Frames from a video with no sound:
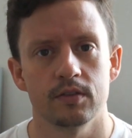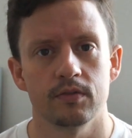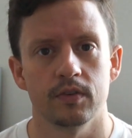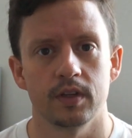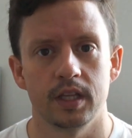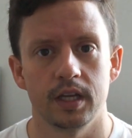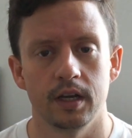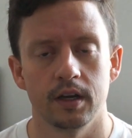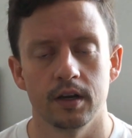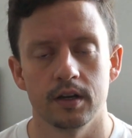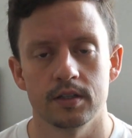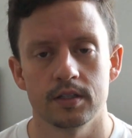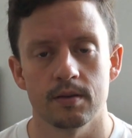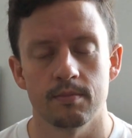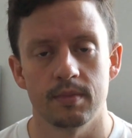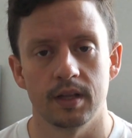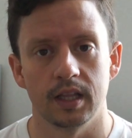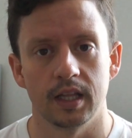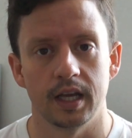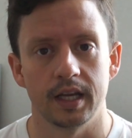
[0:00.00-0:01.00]
for the year or
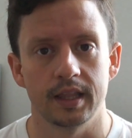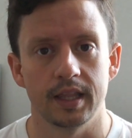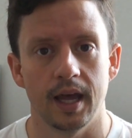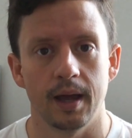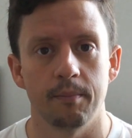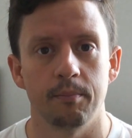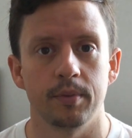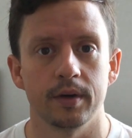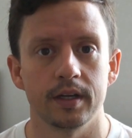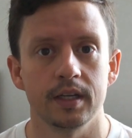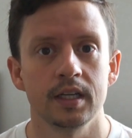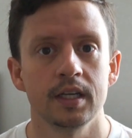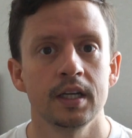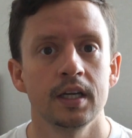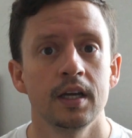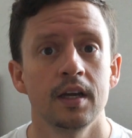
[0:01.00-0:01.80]
something like that, but